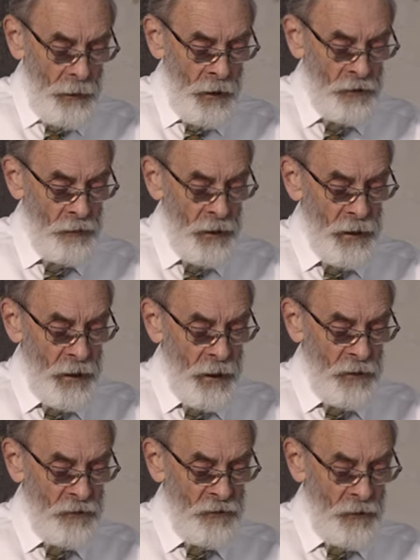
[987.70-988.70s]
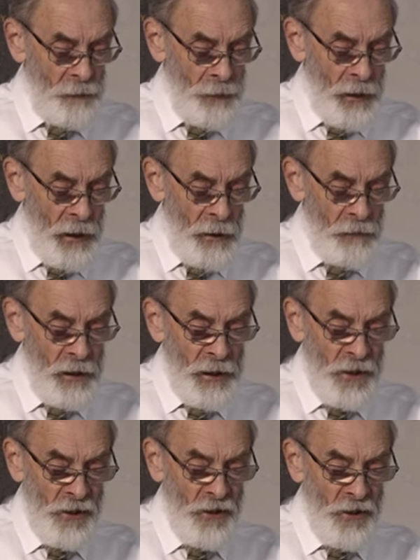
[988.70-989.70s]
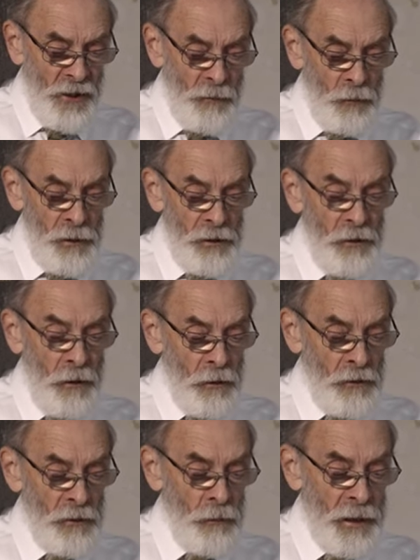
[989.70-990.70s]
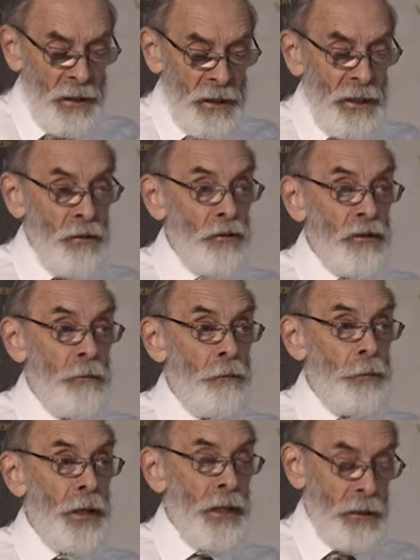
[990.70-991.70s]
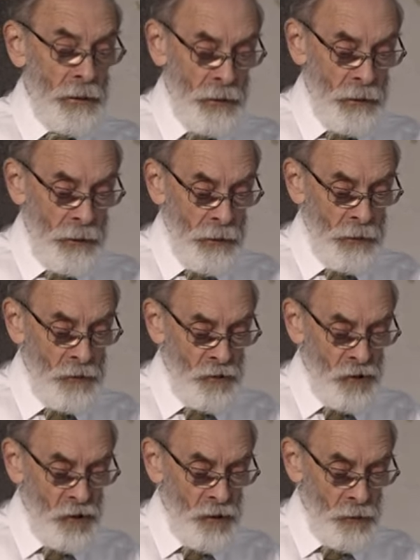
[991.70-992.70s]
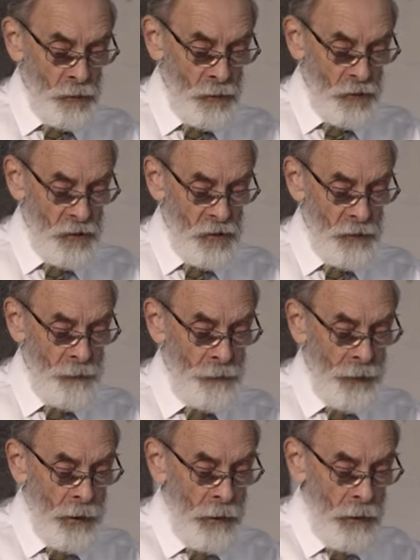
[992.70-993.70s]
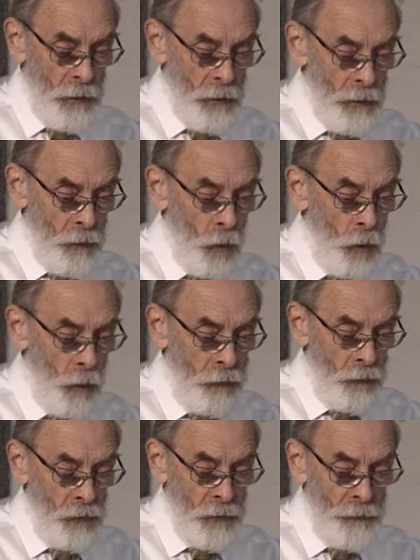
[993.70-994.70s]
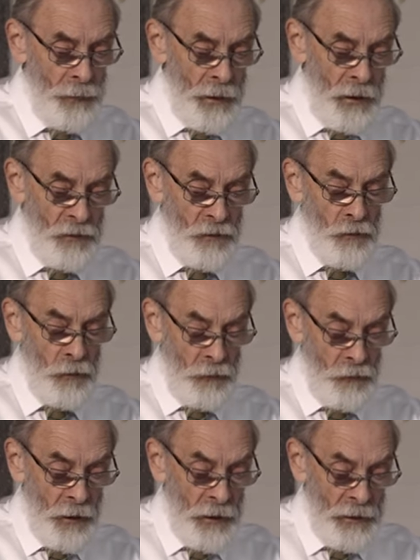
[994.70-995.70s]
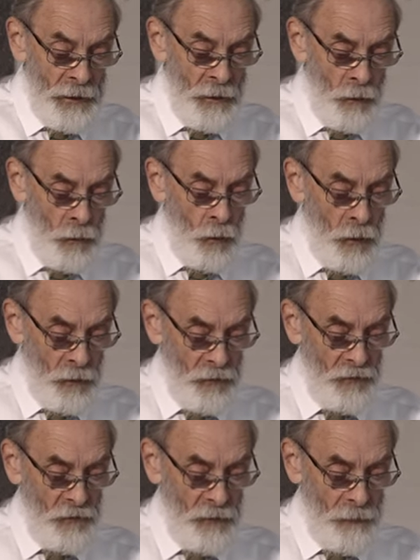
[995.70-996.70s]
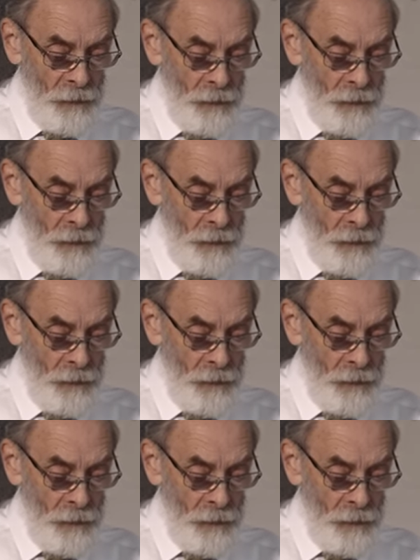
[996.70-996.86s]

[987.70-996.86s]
as regards our relationship with God. We cannot pick and choose. Awful as Good Friday was.